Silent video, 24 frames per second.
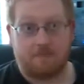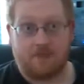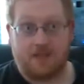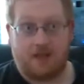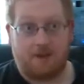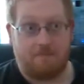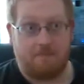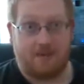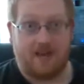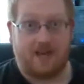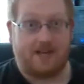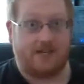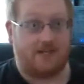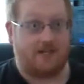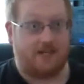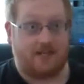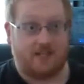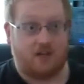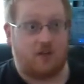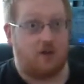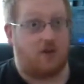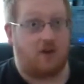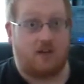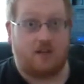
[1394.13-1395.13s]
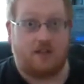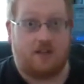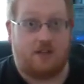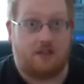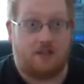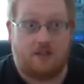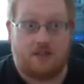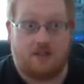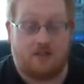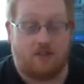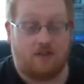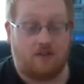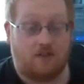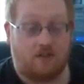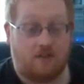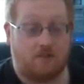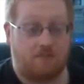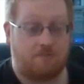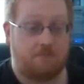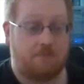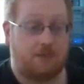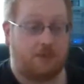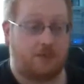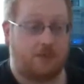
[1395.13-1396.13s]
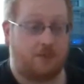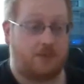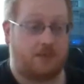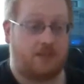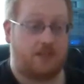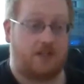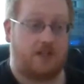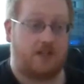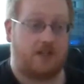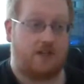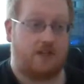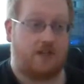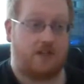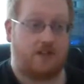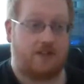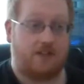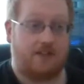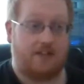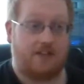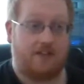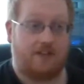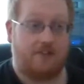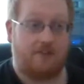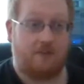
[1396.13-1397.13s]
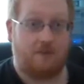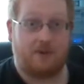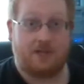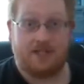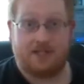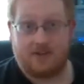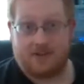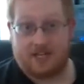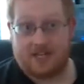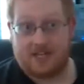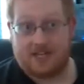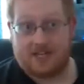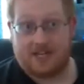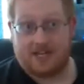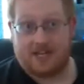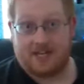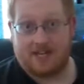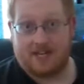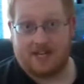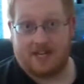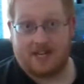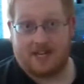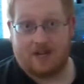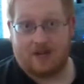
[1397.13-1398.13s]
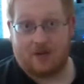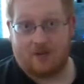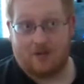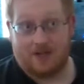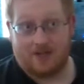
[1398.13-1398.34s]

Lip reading: I barely got anything done, but I think if I went on it again now,